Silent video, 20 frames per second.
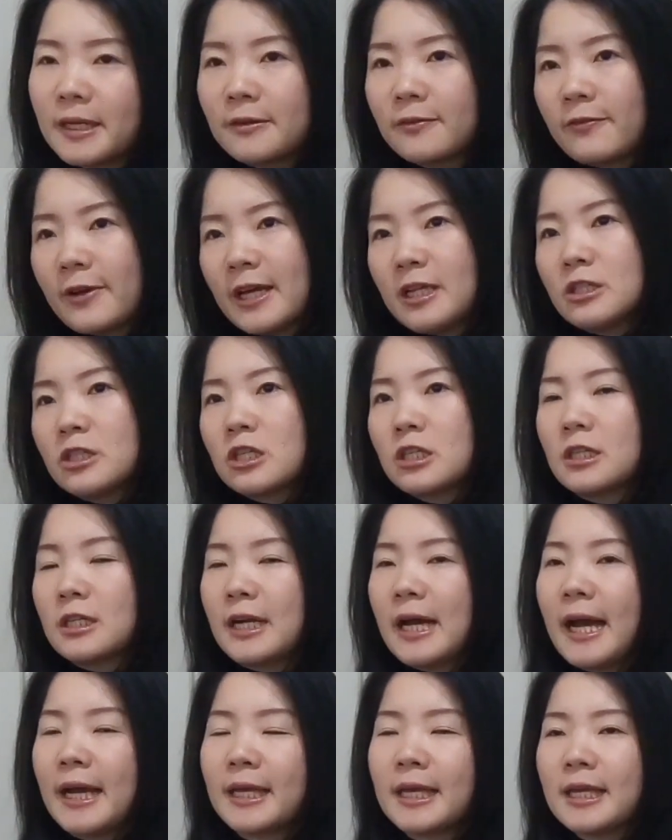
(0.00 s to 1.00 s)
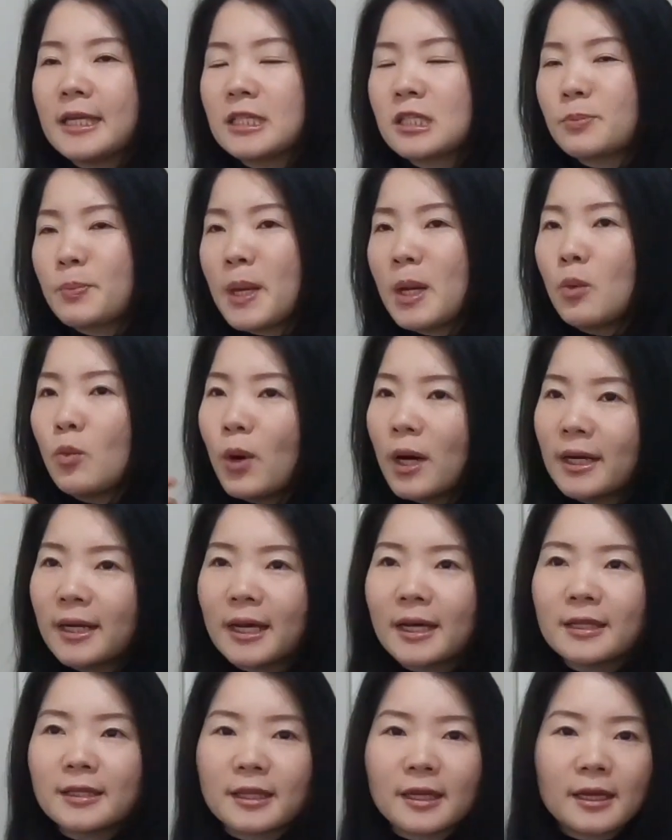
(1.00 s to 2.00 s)
adventure. I can spend one
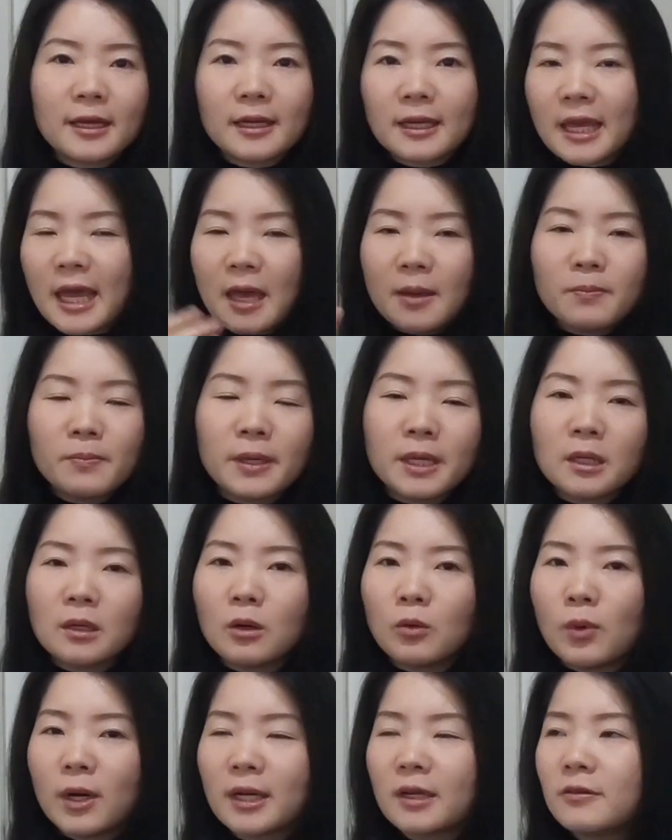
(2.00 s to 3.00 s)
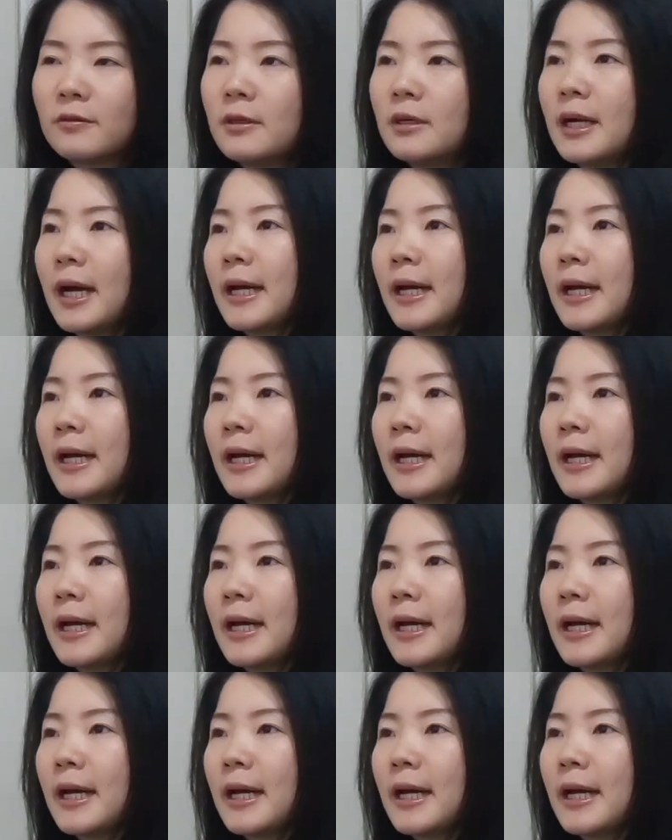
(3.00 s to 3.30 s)
night there camping or whatever.